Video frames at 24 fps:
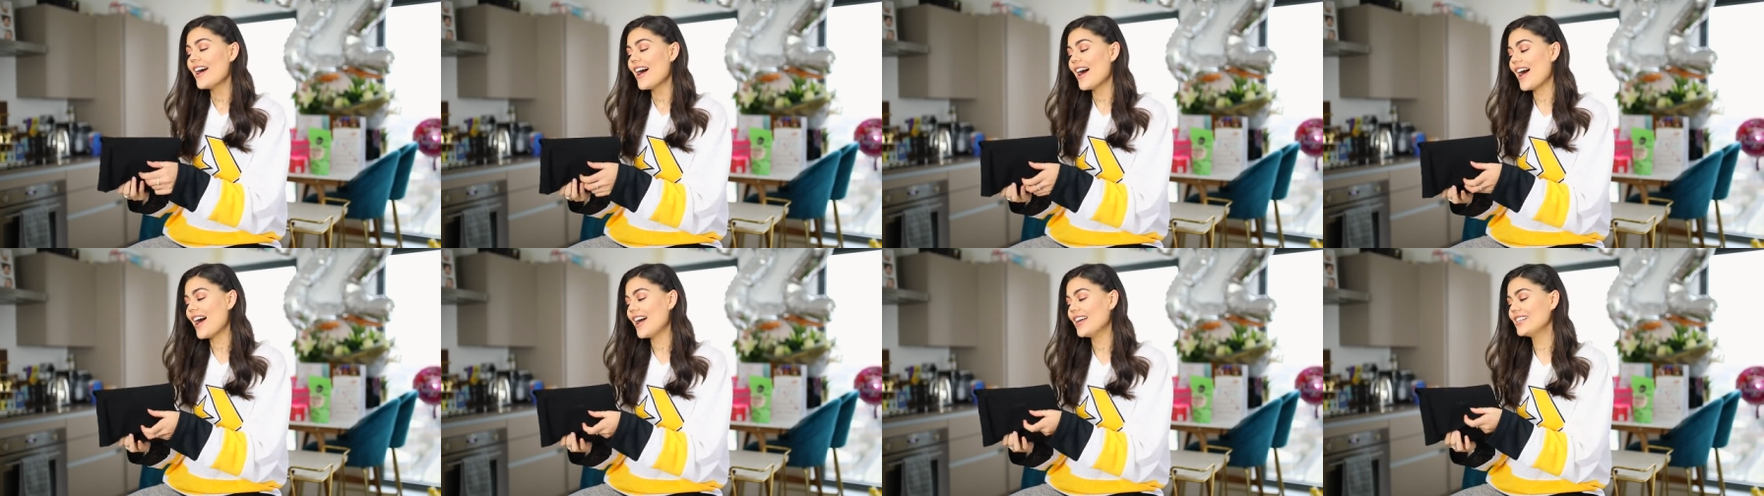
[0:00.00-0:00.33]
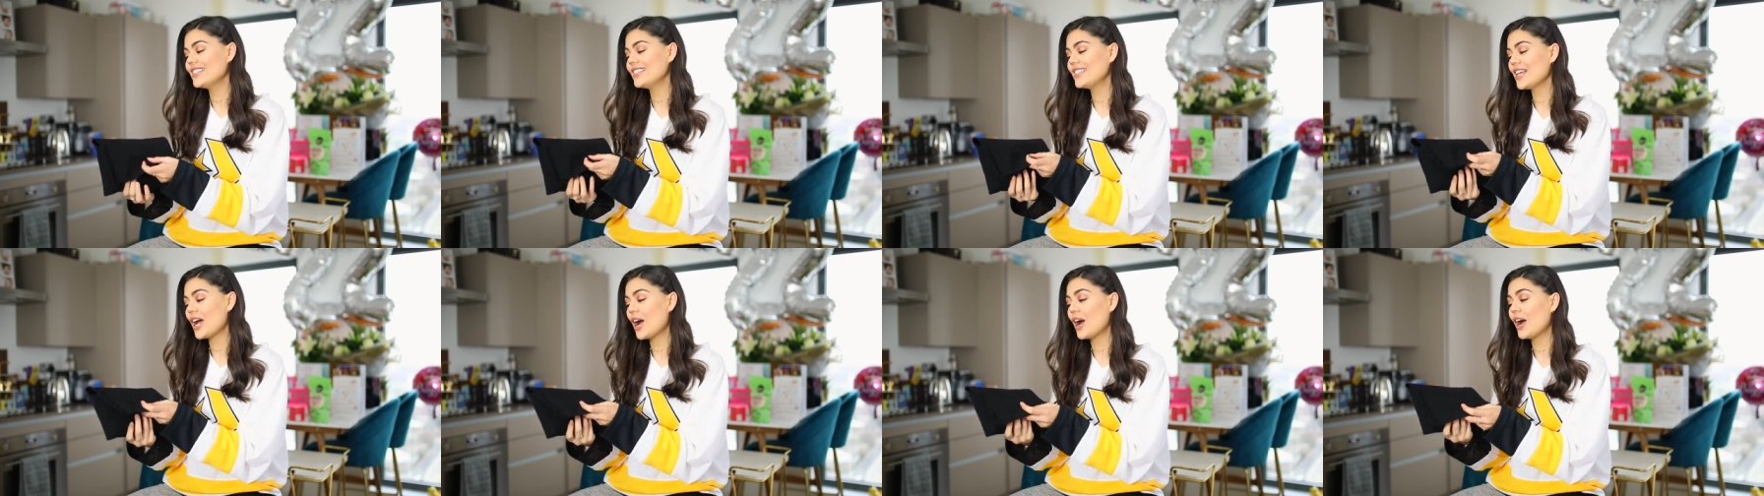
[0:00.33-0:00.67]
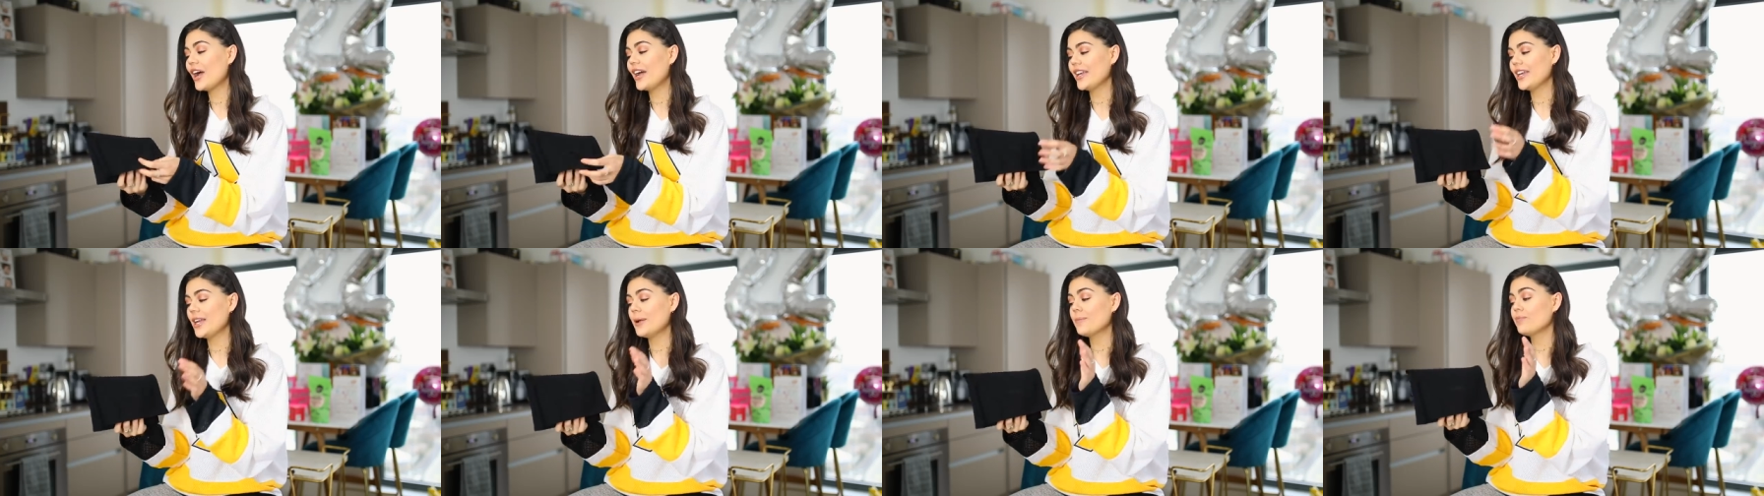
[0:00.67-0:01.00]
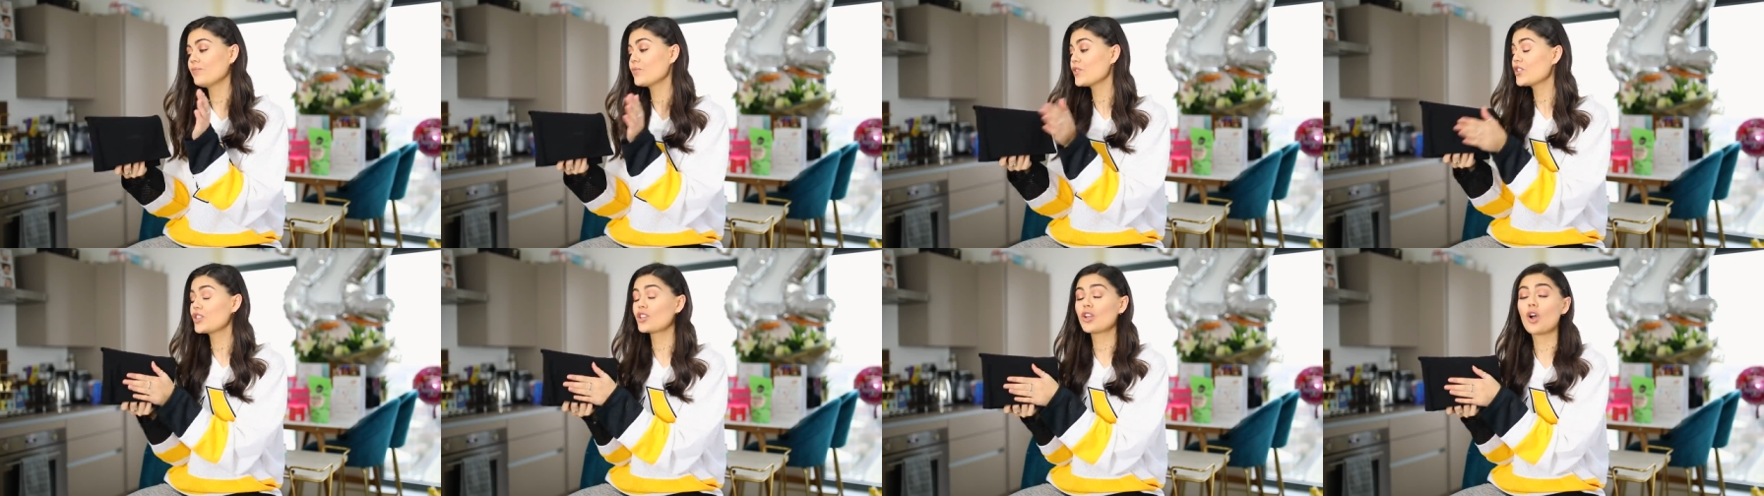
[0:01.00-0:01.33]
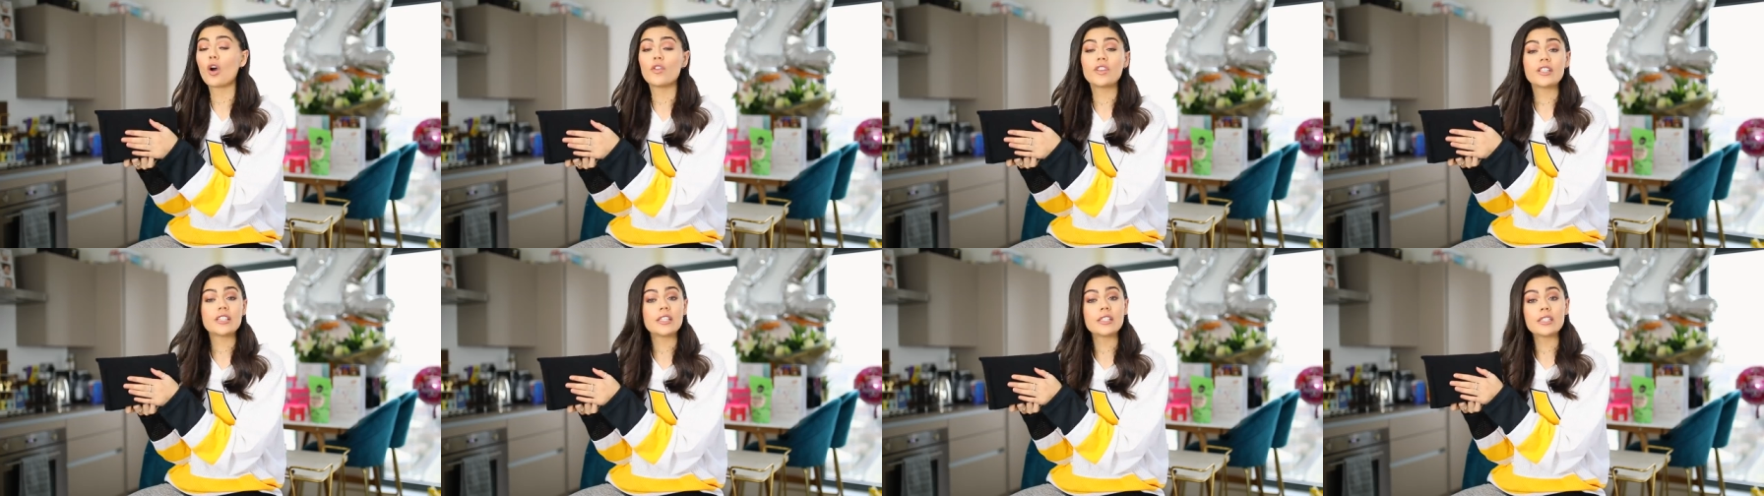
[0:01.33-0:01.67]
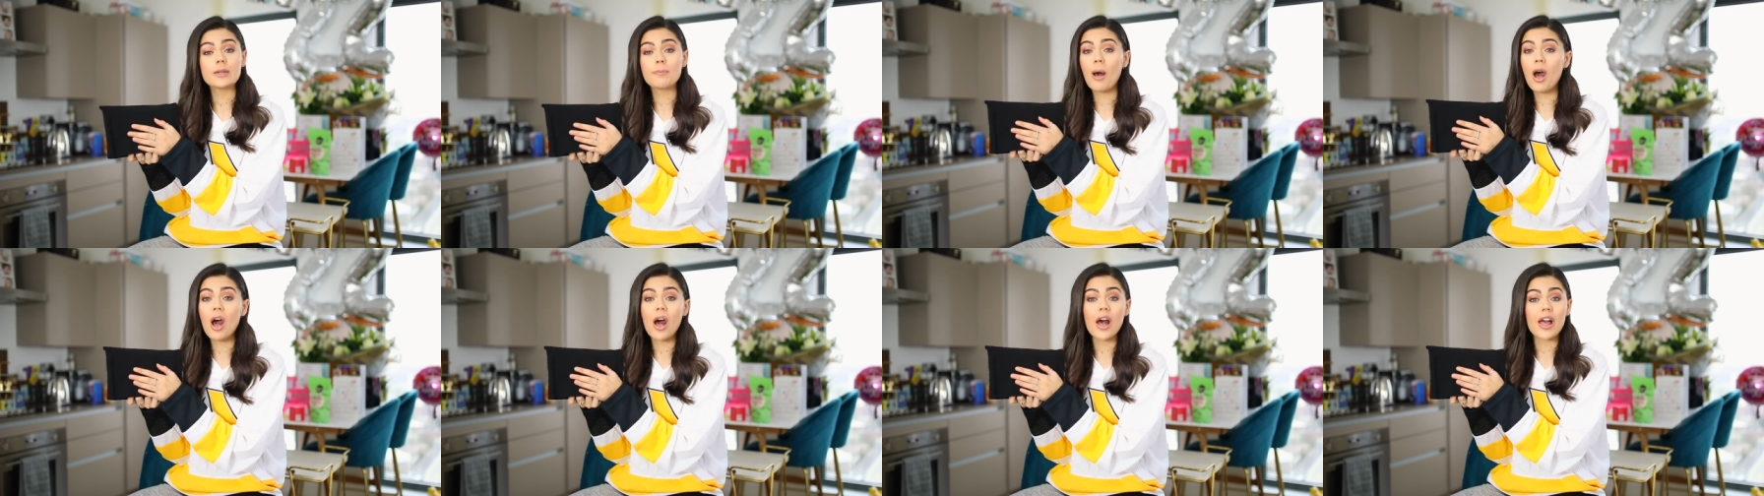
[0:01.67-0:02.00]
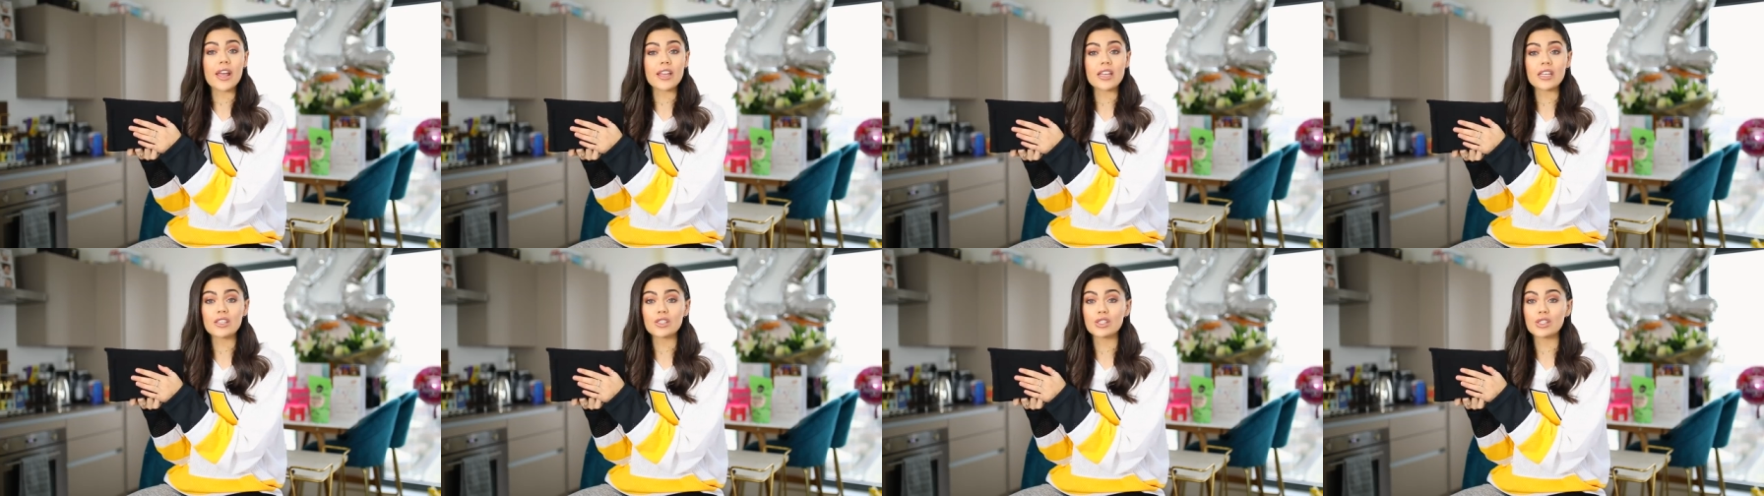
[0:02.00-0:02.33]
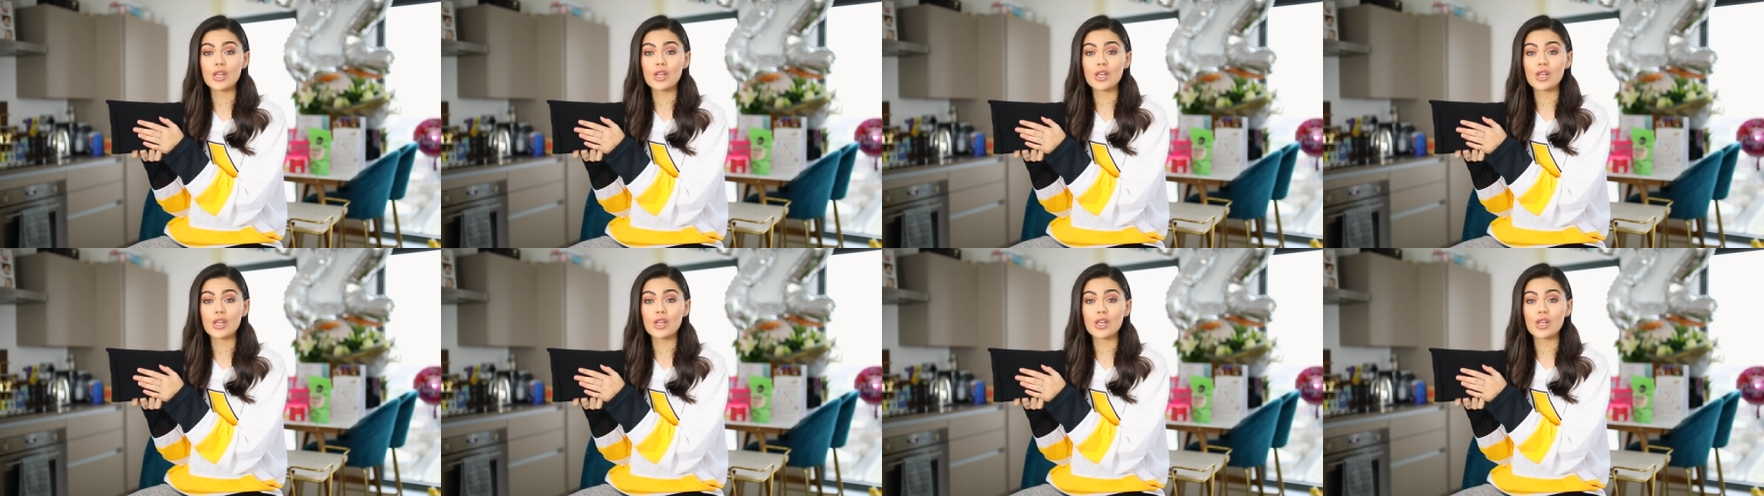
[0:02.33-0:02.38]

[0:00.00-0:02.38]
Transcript: And I got this in Dubai.